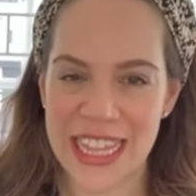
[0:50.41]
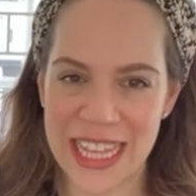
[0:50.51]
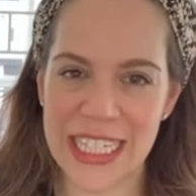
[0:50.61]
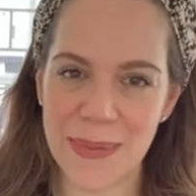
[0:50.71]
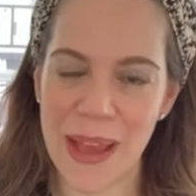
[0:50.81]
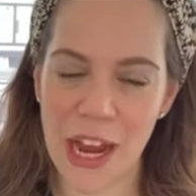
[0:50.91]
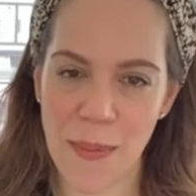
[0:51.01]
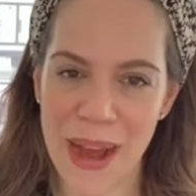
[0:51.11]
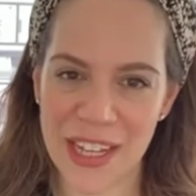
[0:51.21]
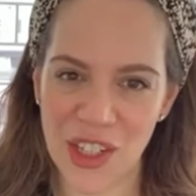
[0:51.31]
Let's make
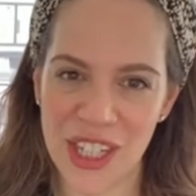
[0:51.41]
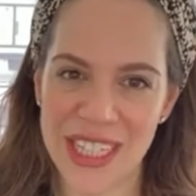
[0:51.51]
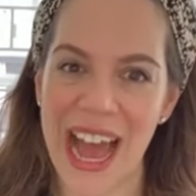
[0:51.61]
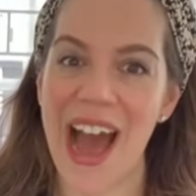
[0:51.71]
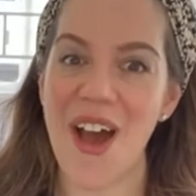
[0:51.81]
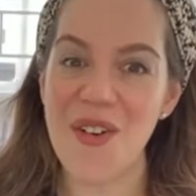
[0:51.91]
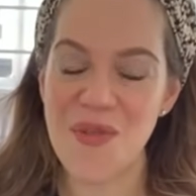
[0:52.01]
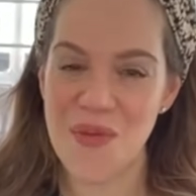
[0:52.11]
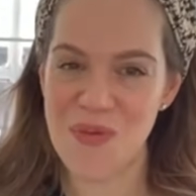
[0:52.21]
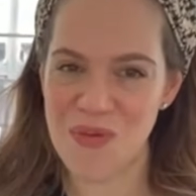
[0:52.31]
our pashtida
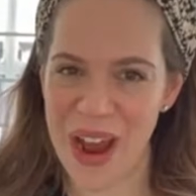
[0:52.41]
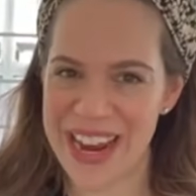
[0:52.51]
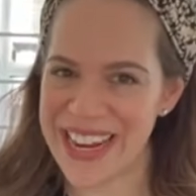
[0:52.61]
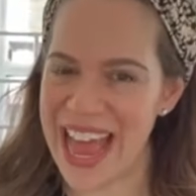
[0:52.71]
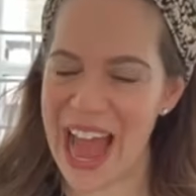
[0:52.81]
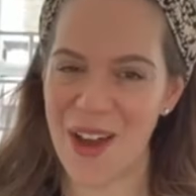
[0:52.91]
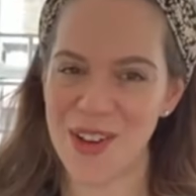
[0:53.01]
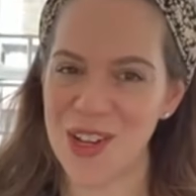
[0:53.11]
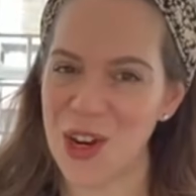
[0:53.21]
right now.